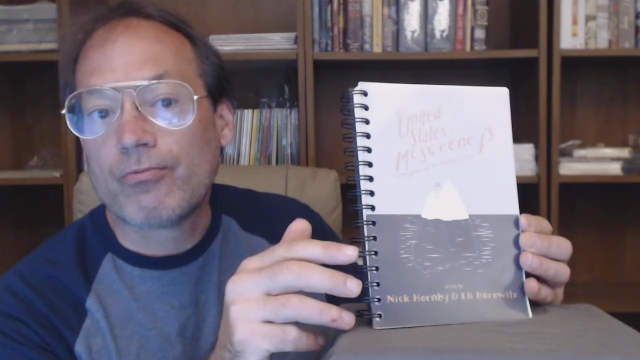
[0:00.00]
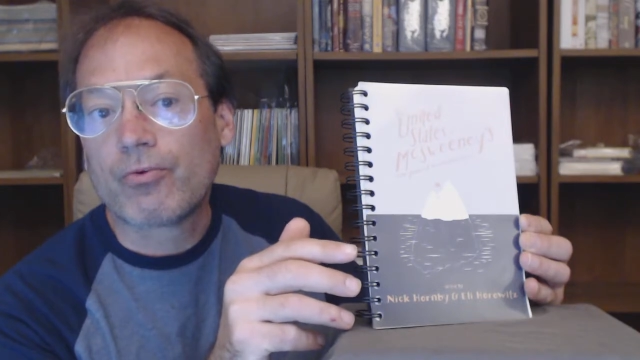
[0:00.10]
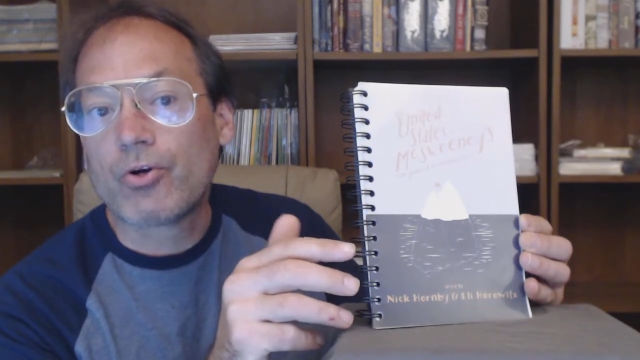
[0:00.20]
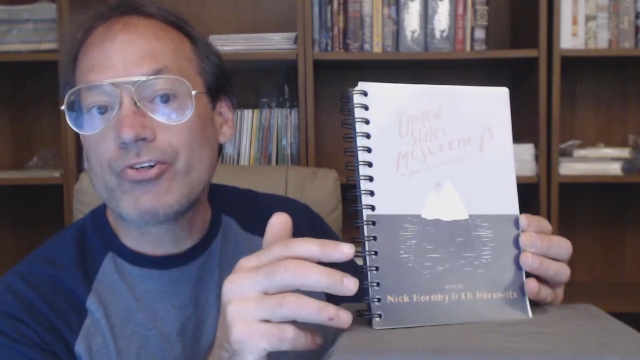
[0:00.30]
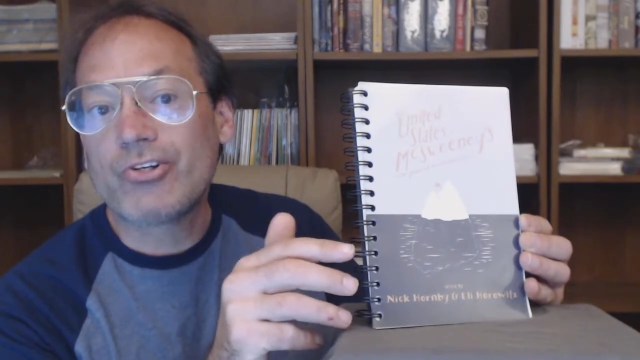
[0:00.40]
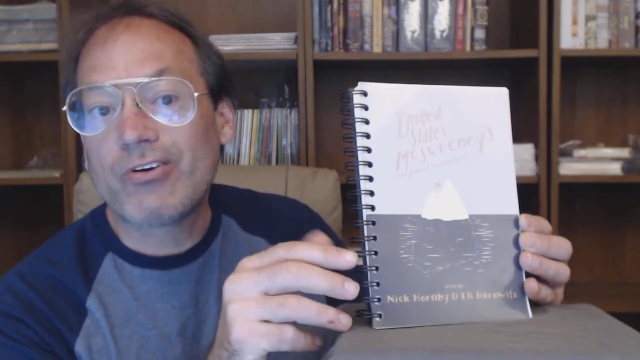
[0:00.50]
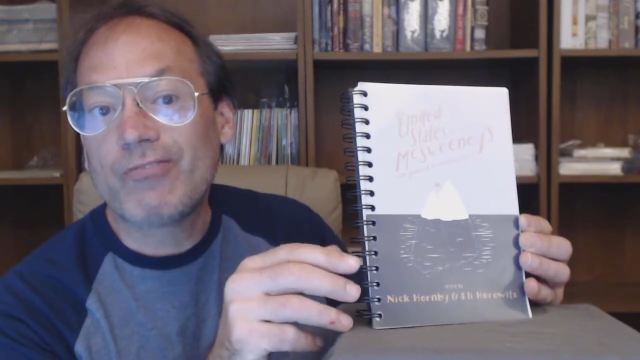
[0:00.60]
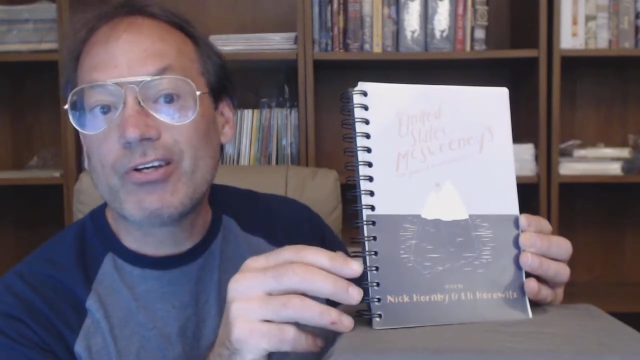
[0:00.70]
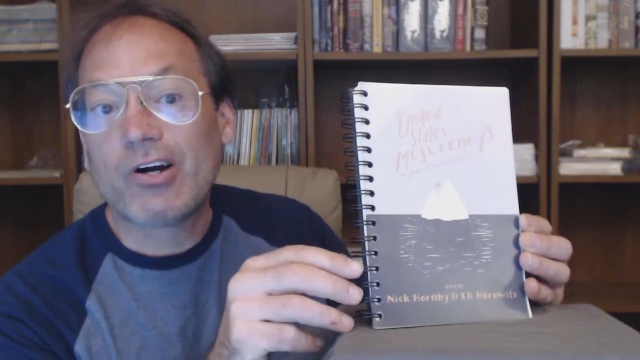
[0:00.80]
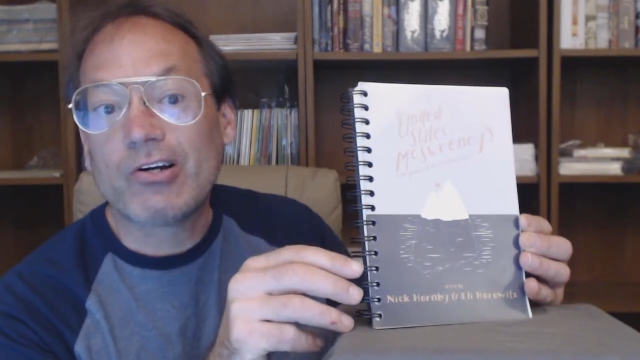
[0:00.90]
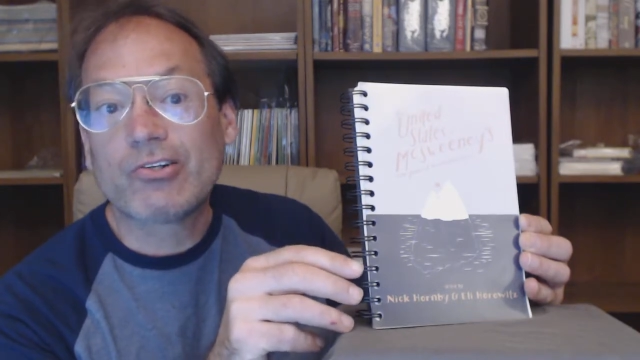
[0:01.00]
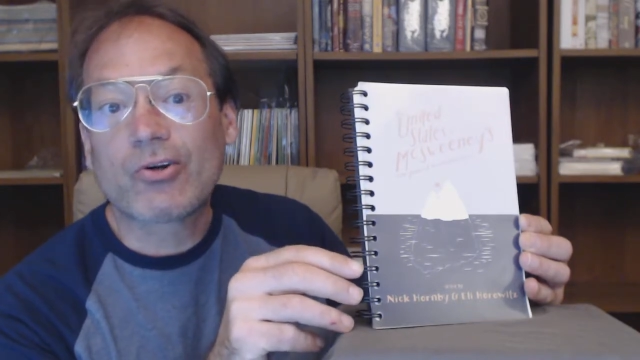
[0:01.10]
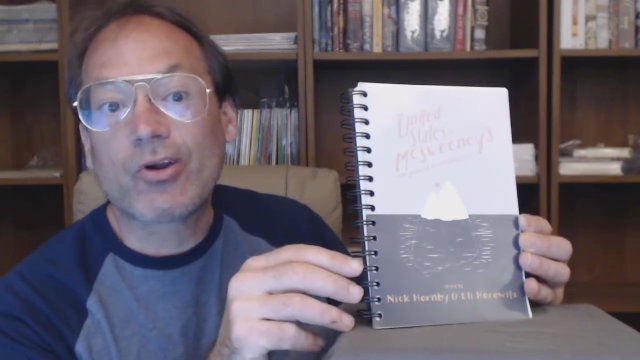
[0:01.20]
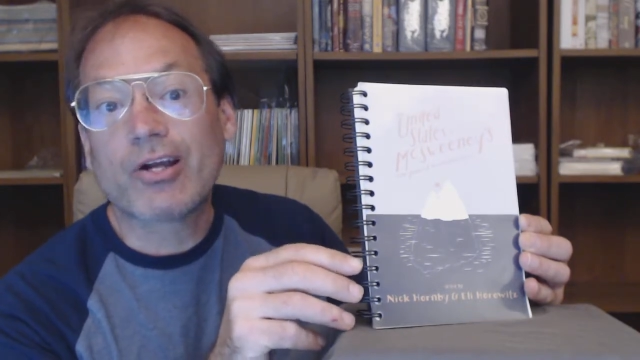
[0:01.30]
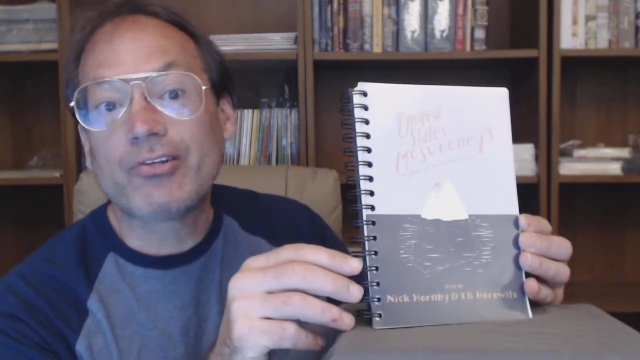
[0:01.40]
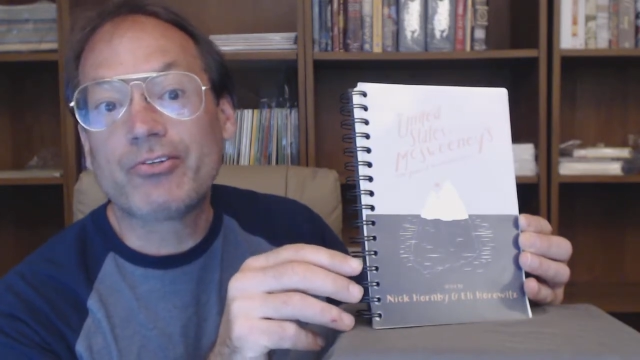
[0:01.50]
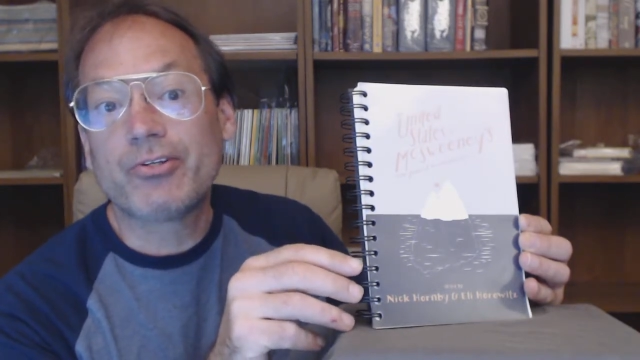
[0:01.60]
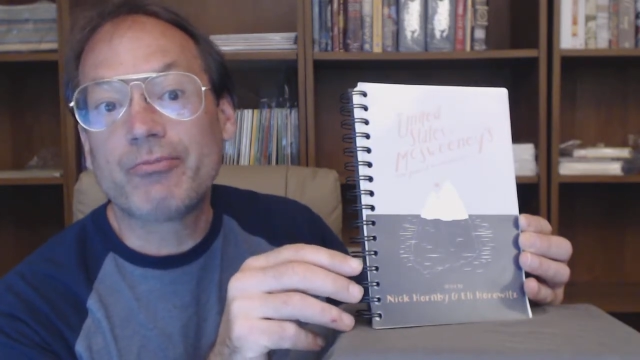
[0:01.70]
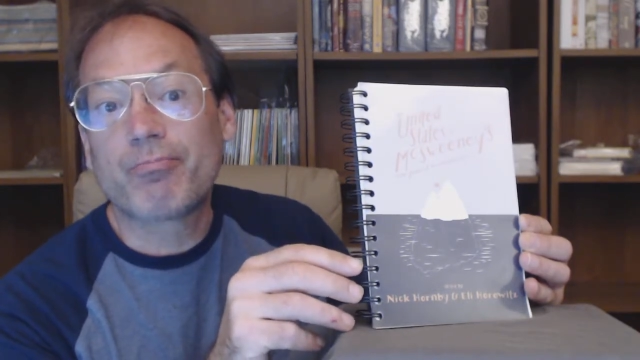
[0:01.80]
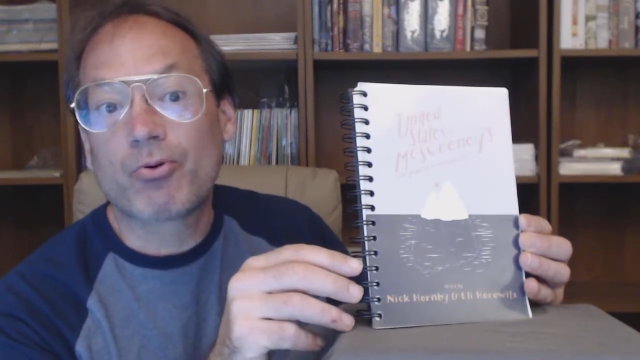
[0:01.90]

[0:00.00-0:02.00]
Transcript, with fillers: version of the uncorrected